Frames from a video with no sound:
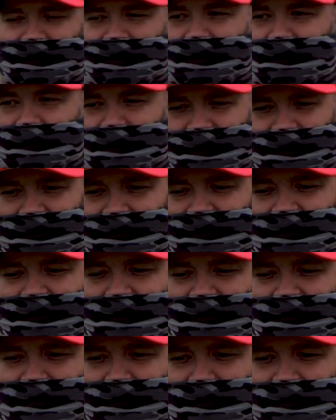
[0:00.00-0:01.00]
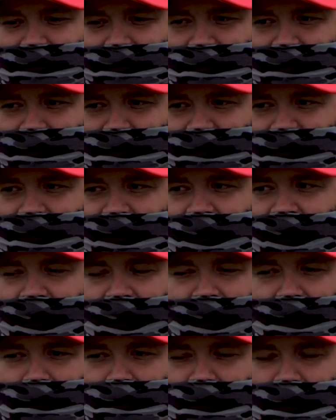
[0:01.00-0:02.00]
and it was
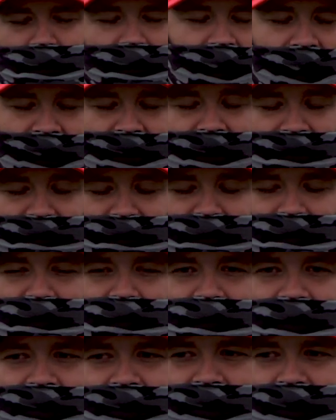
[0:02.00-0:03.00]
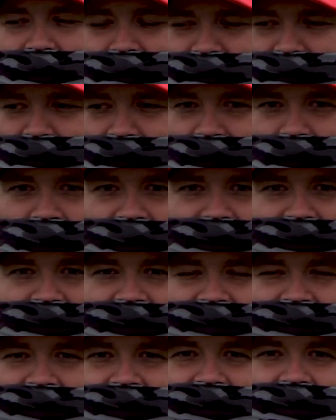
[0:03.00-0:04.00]
uh, we're proud of them um, for the way that
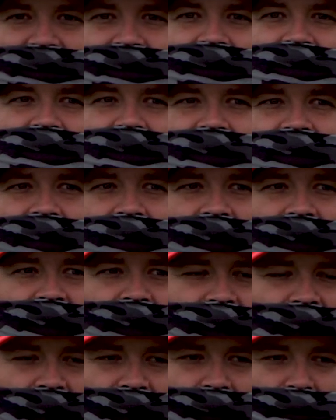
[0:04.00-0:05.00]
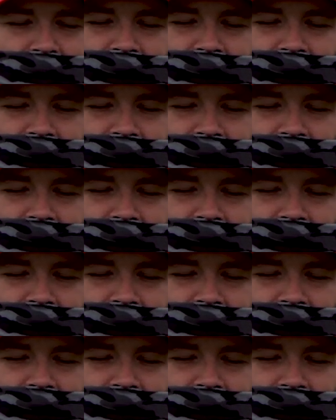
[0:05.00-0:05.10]
they did. Uh,